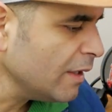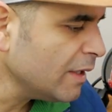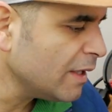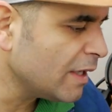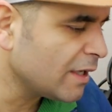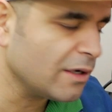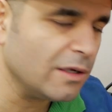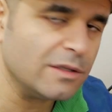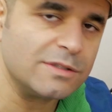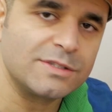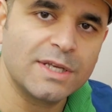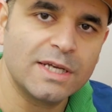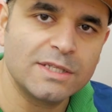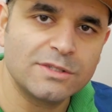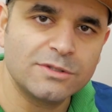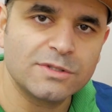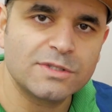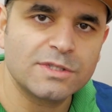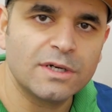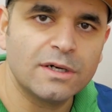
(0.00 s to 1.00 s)
And also,
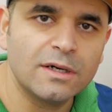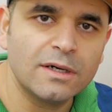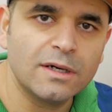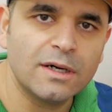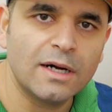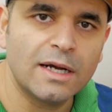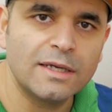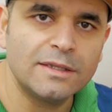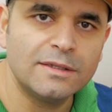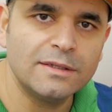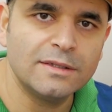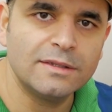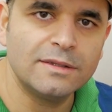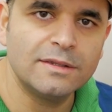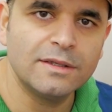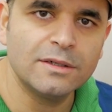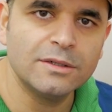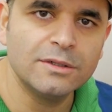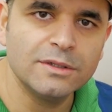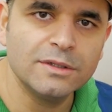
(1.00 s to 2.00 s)
as you saw, I did
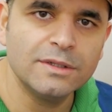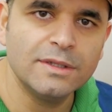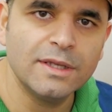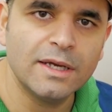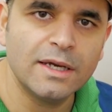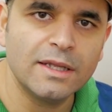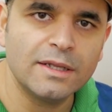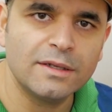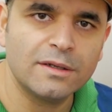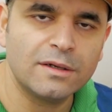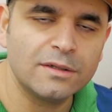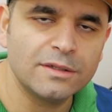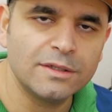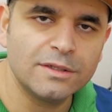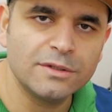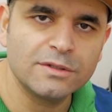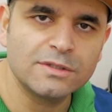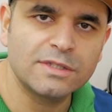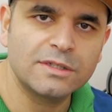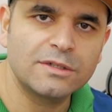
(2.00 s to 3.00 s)
the hood and all the
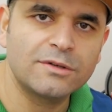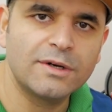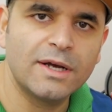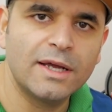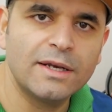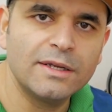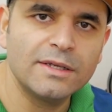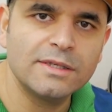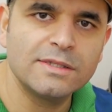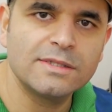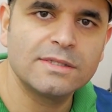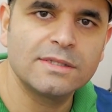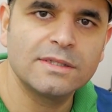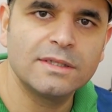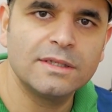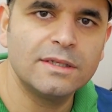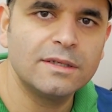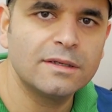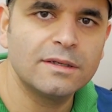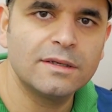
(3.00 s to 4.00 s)
nooks and crannies
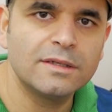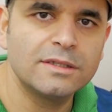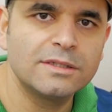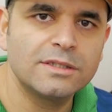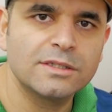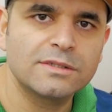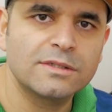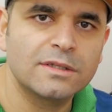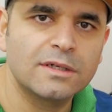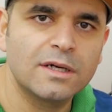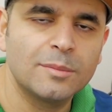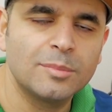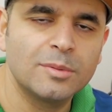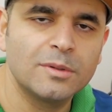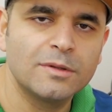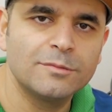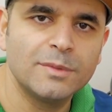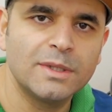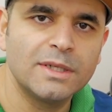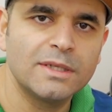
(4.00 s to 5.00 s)
in just a
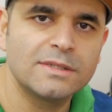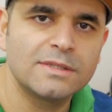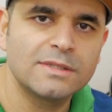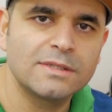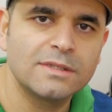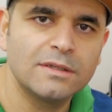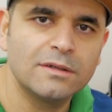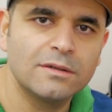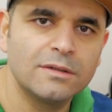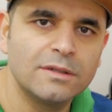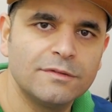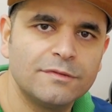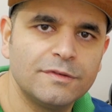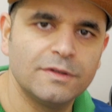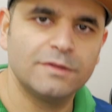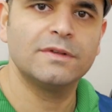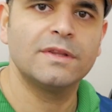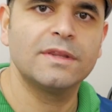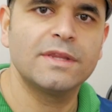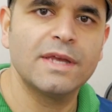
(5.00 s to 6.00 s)
couple of minutes, if
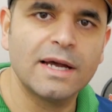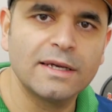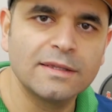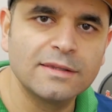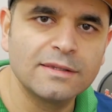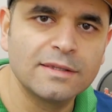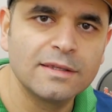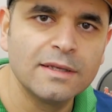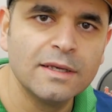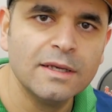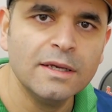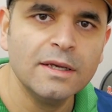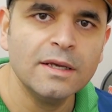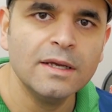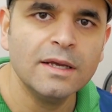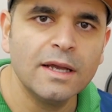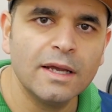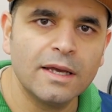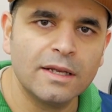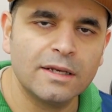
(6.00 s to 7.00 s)
even that.
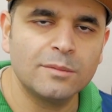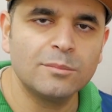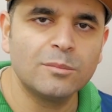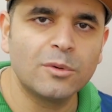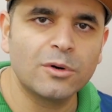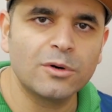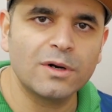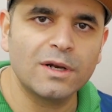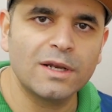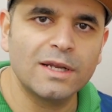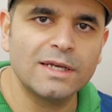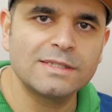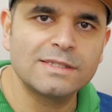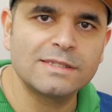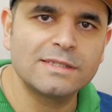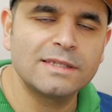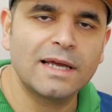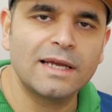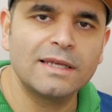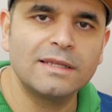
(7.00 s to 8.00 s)
And more or
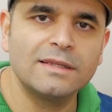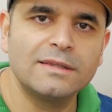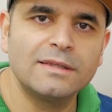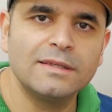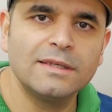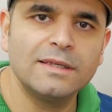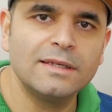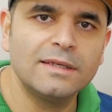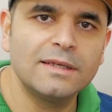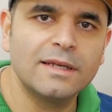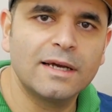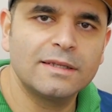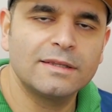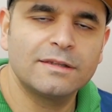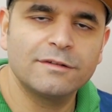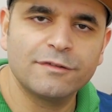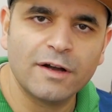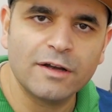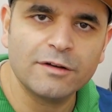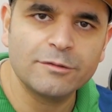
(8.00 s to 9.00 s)
less
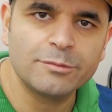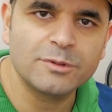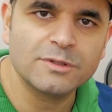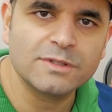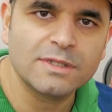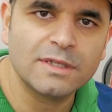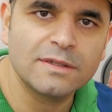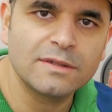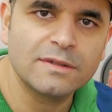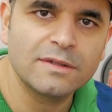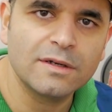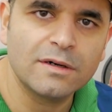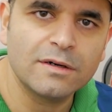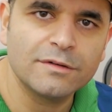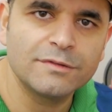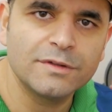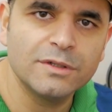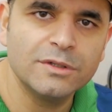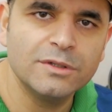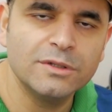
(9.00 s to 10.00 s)
90-95%
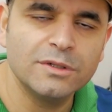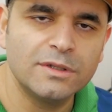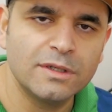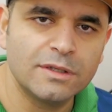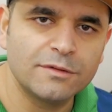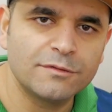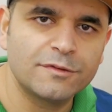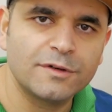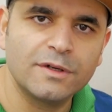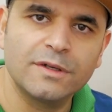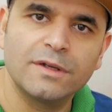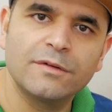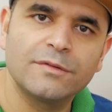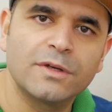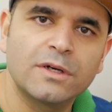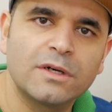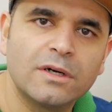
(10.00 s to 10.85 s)
of the hood and front of the